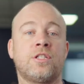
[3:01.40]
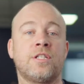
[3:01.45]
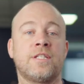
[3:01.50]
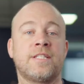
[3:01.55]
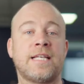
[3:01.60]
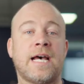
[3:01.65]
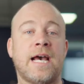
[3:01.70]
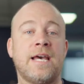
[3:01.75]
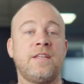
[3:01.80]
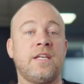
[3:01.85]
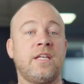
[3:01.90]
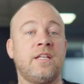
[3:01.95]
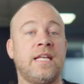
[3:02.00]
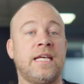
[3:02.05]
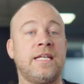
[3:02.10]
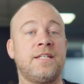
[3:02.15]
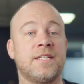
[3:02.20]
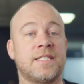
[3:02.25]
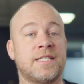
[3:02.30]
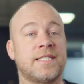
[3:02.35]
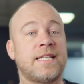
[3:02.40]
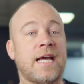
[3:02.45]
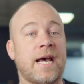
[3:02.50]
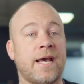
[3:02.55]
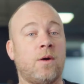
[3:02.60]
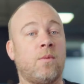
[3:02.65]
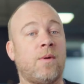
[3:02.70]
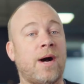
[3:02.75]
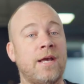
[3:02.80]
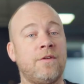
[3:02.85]
to say that you need to stay
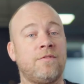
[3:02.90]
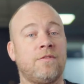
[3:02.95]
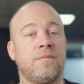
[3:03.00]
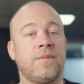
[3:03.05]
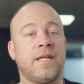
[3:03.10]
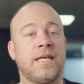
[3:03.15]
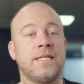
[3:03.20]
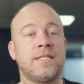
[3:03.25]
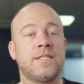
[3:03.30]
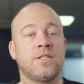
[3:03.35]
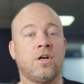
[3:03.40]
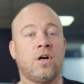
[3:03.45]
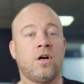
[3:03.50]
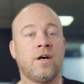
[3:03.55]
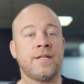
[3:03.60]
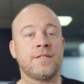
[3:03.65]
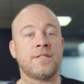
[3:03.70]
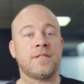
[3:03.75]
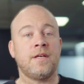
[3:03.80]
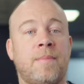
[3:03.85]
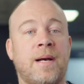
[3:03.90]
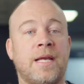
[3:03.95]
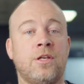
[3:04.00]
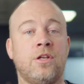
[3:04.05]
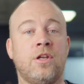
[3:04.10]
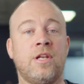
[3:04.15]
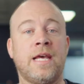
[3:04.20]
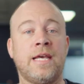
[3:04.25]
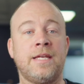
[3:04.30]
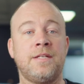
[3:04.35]
away from these sites, but you
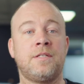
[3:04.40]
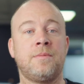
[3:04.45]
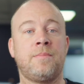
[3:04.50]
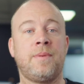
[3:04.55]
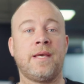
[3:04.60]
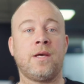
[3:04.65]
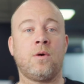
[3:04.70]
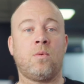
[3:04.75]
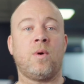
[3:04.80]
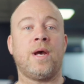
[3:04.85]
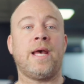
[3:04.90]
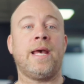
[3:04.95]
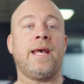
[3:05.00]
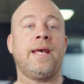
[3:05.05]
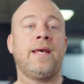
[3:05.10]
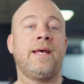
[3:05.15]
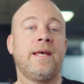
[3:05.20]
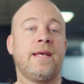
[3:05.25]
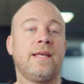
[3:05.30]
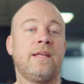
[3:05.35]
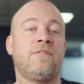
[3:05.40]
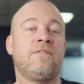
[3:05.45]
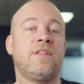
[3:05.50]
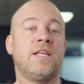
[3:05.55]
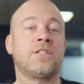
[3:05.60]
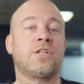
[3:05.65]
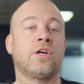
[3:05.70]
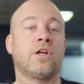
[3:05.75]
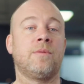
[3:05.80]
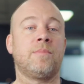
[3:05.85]
need to be aware if
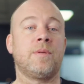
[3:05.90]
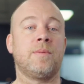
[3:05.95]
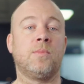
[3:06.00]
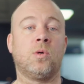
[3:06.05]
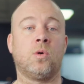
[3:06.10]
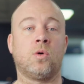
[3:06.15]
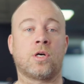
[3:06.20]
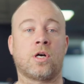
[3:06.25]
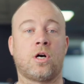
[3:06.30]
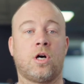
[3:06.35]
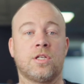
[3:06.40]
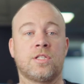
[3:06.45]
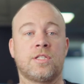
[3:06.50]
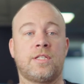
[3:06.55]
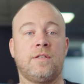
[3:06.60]
there's going to be more cost